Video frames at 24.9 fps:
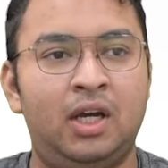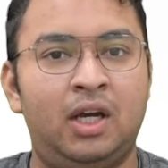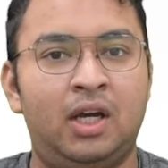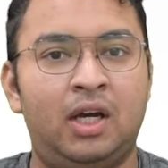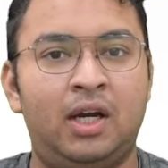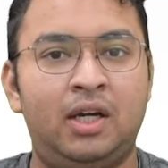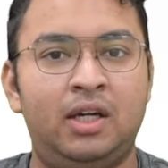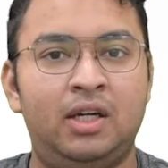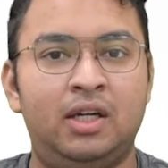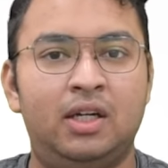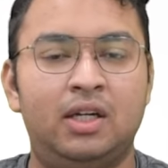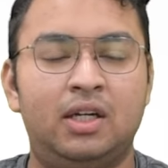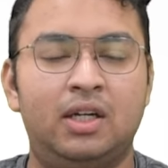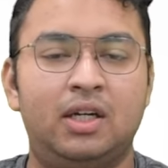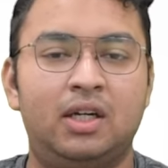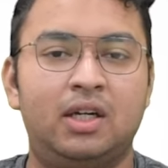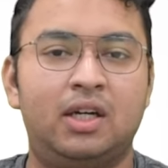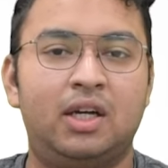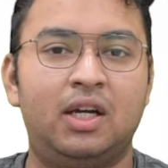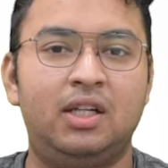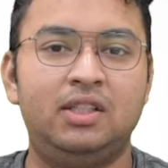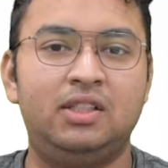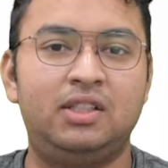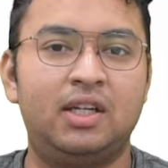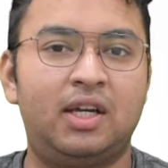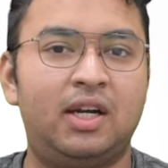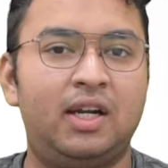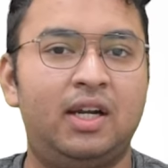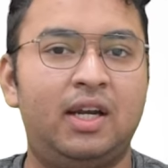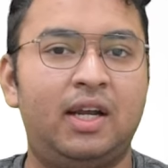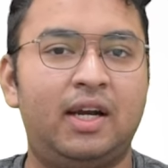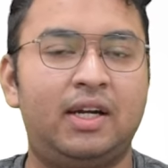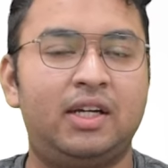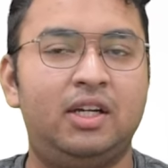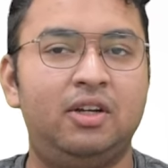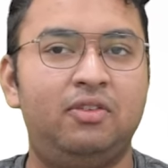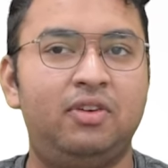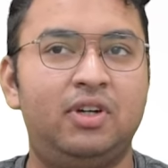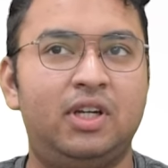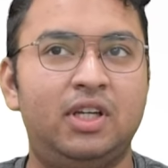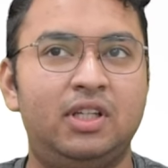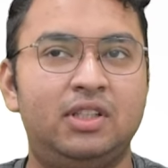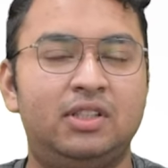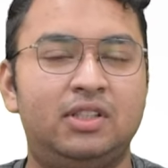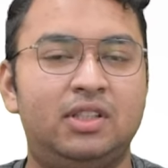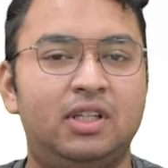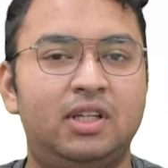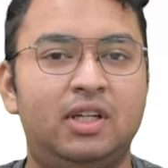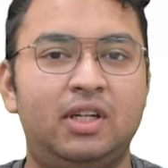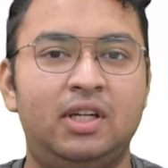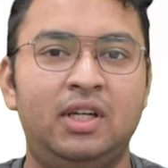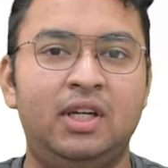And cultural activities,